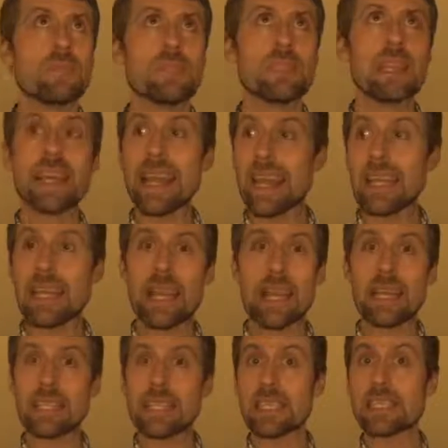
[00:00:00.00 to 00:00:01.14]
again,
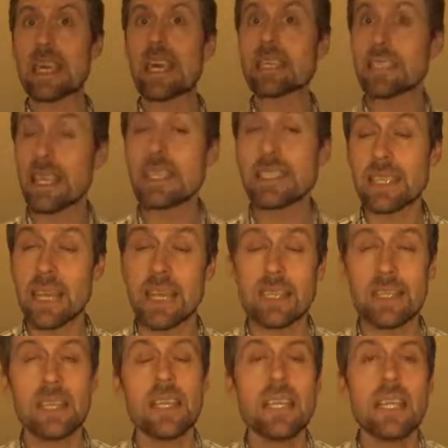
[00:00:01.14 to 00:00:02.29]
just as I said,
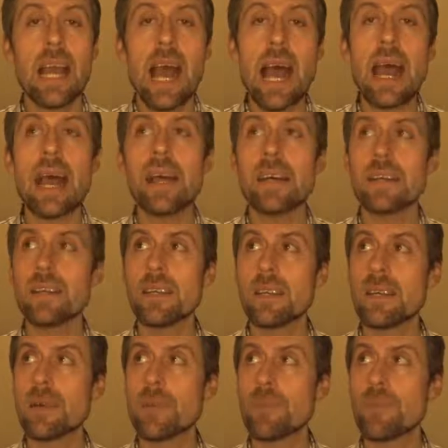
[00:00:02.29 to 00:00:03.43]
a
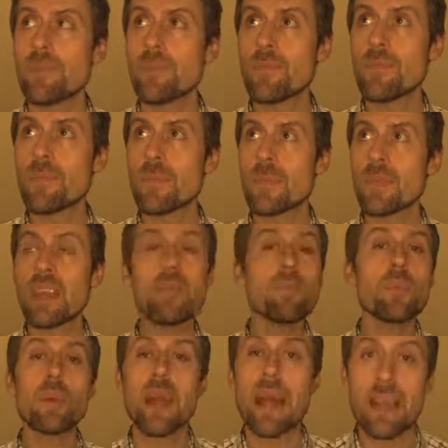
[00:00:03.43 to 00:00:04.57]

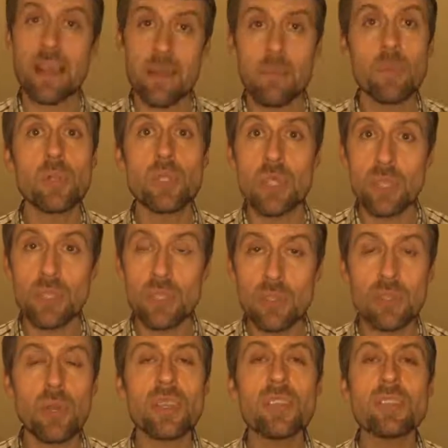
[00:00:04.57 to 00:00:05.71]
temporary position.
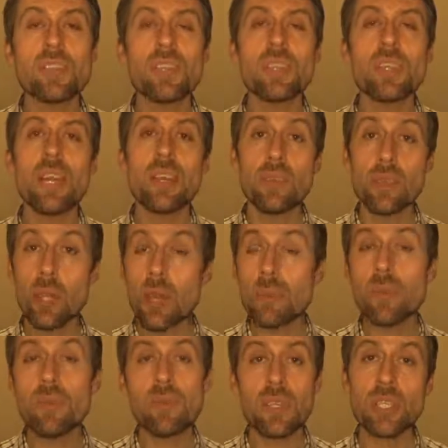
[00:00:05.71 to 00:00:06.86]
So your
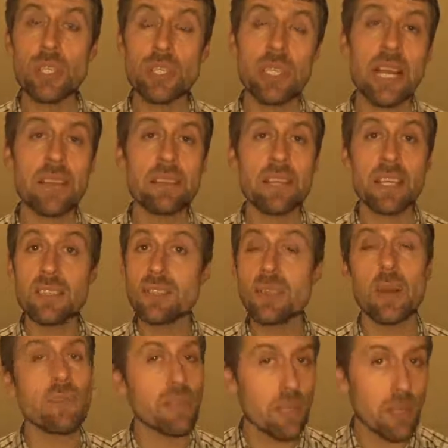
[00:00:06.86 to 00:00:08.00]
professionality is
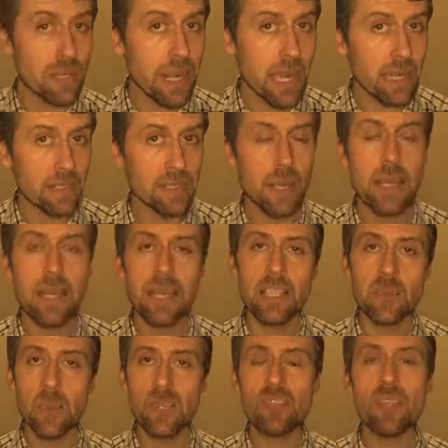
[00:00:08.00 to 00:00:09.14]
not recognized,
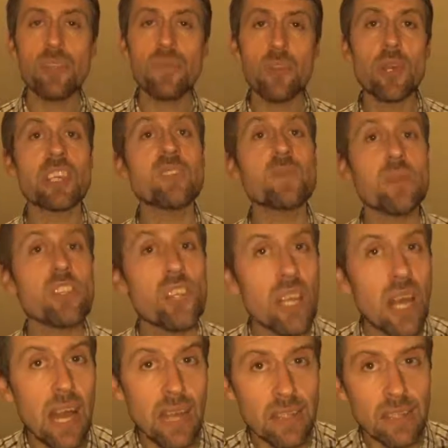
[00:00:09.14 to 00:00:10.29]
especially if you are
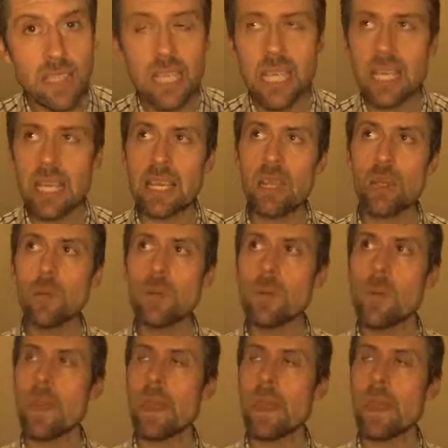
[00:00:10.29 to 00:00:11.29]
specialized and you